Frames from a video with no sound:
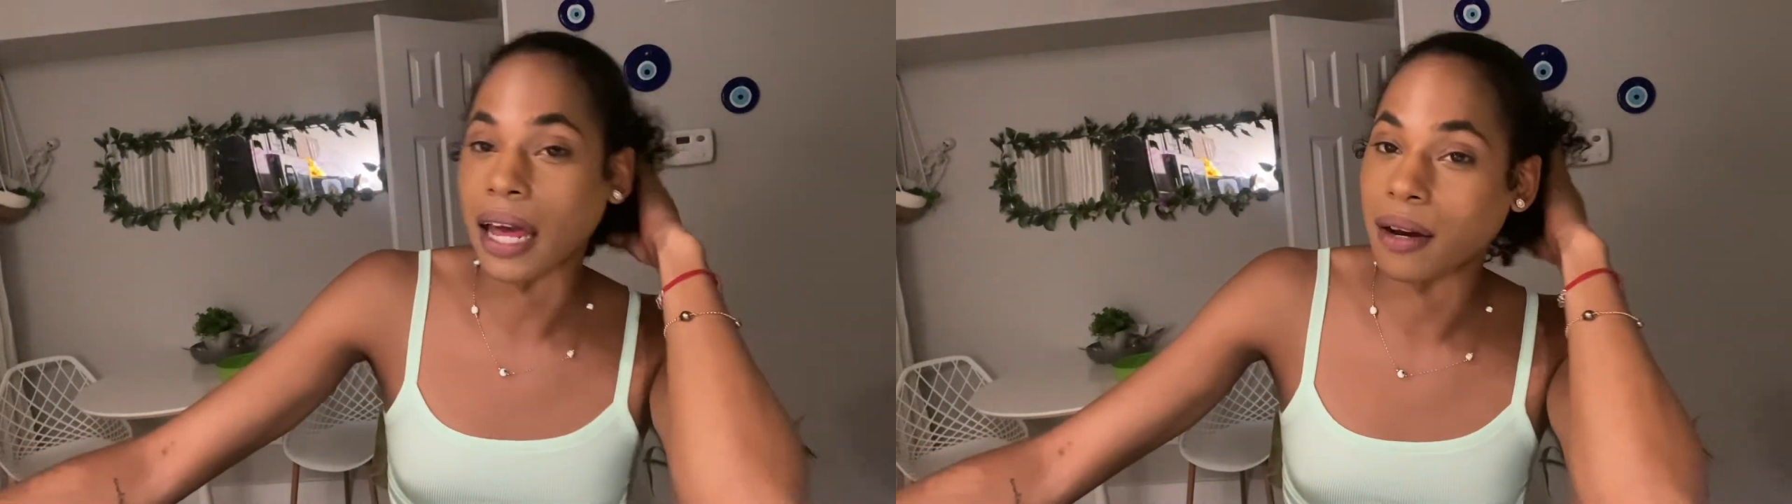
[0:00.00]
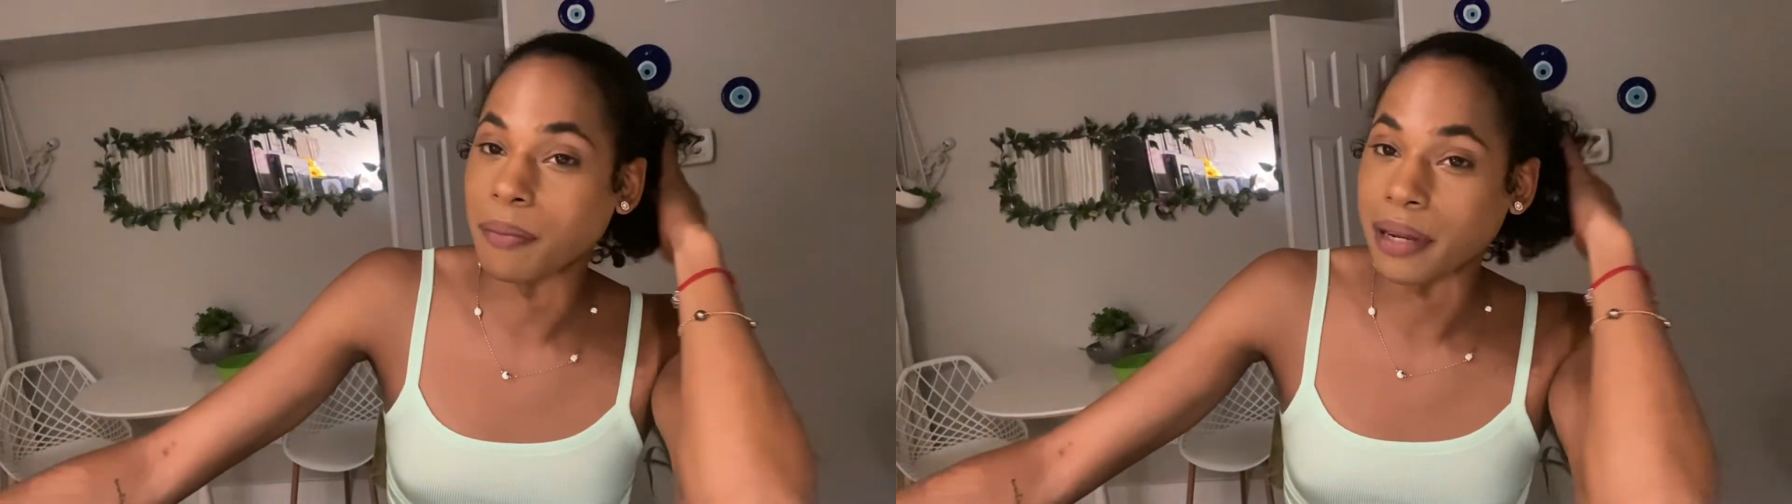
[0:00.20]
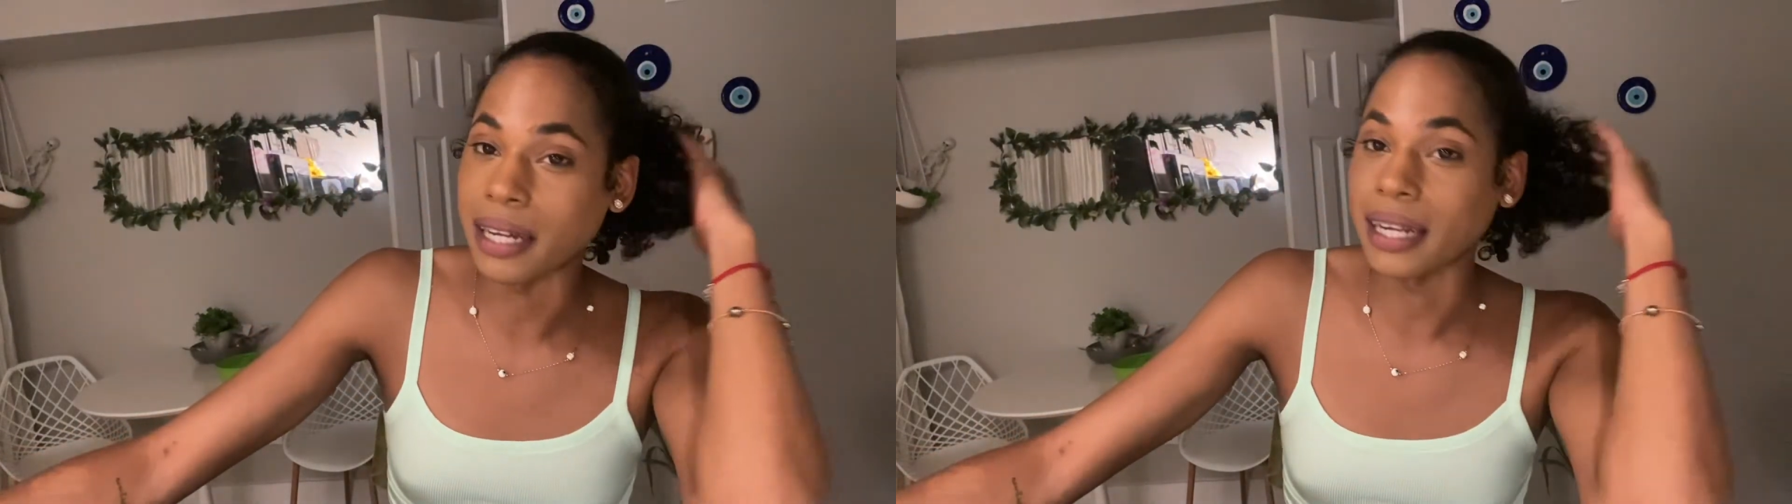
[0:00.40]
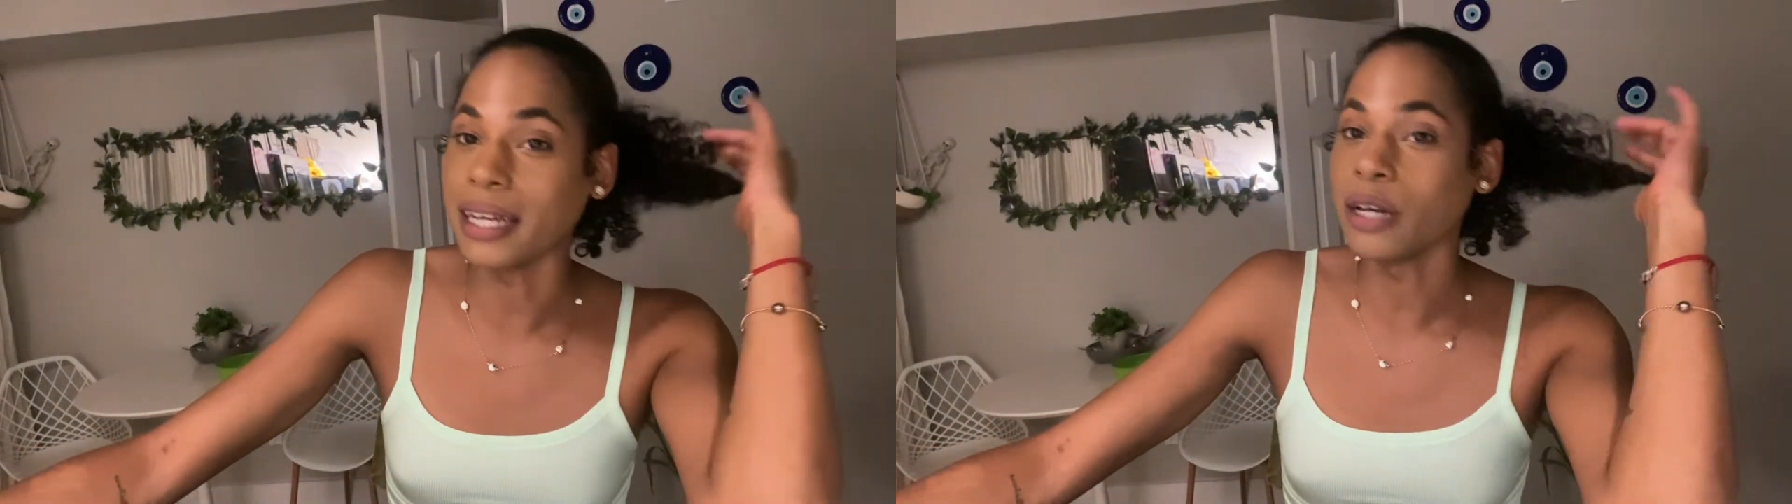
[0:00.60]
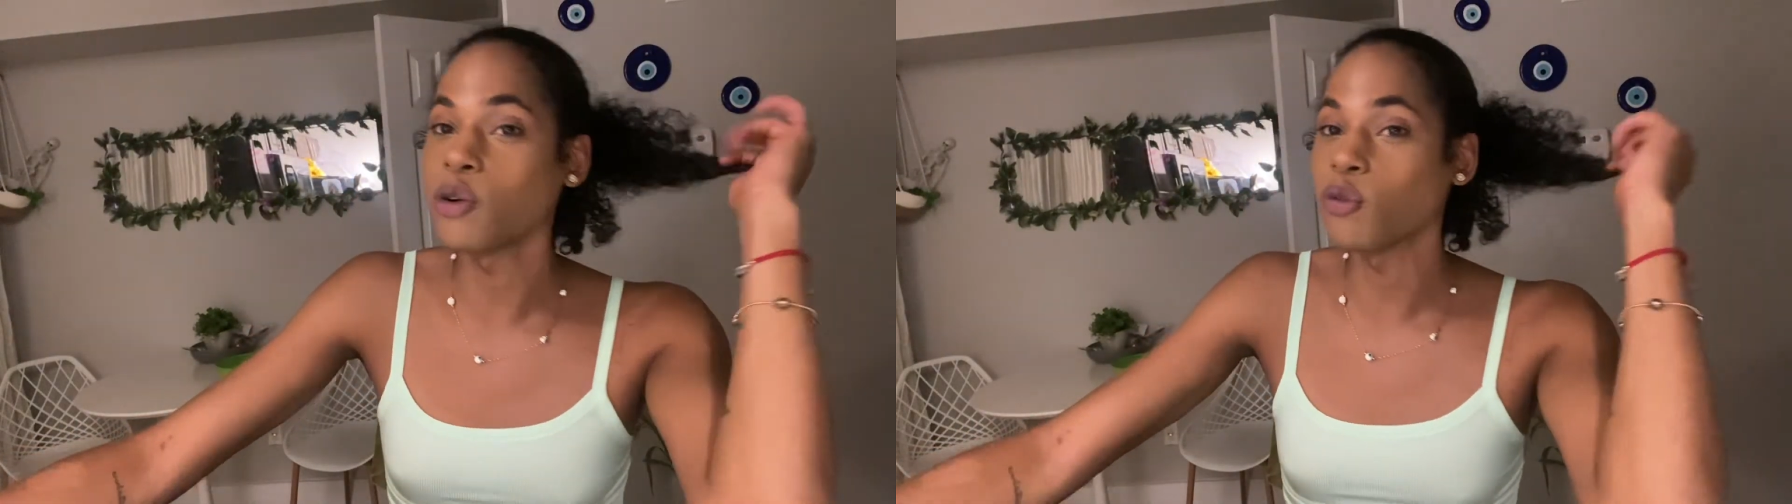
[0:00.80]
completely
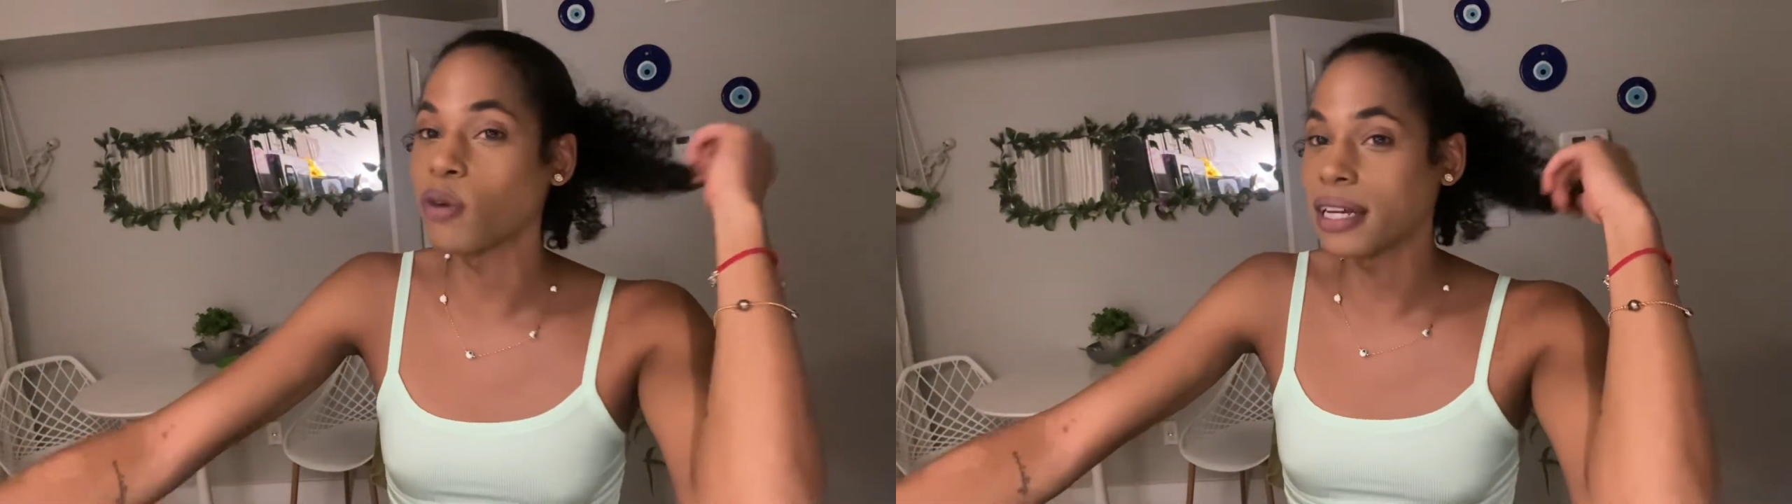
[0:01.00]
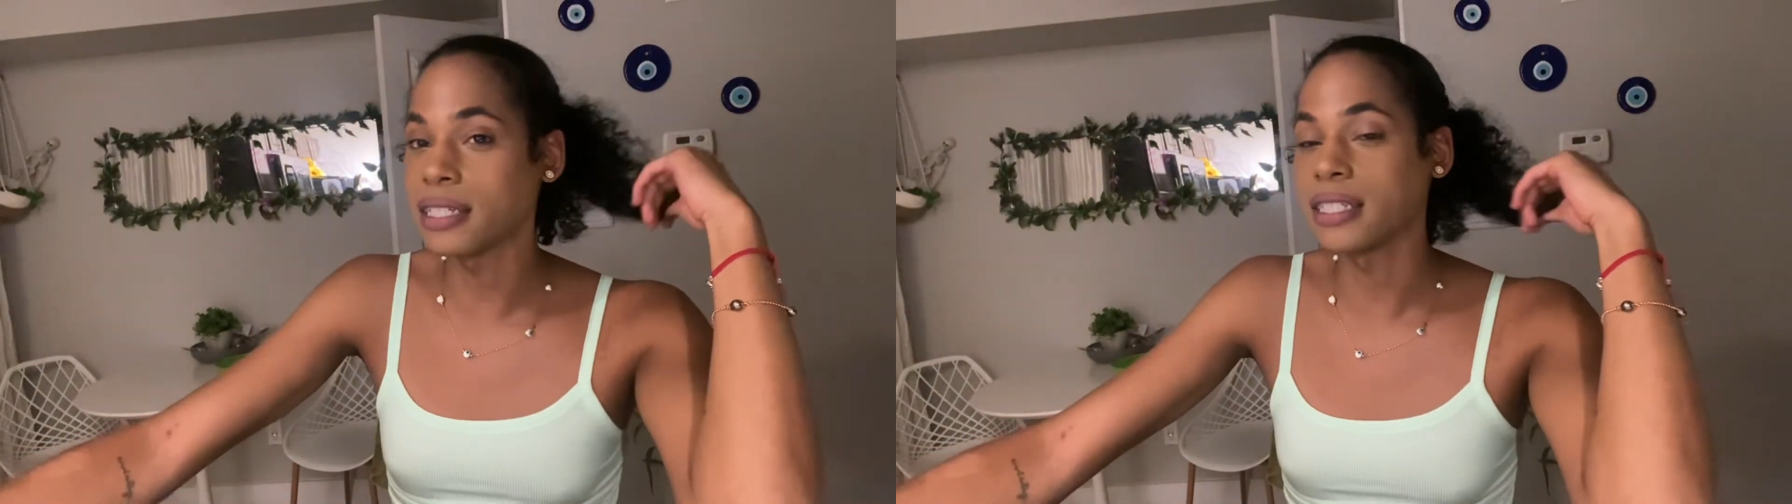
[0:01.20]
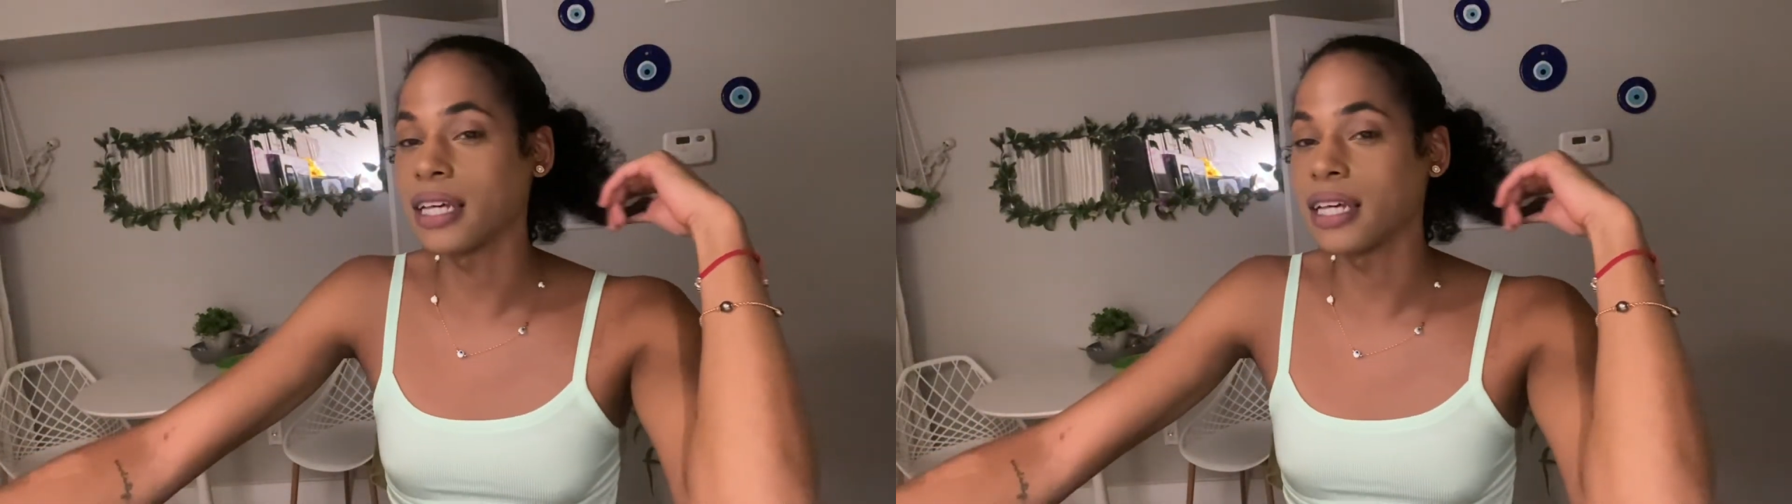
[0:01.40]
crazy.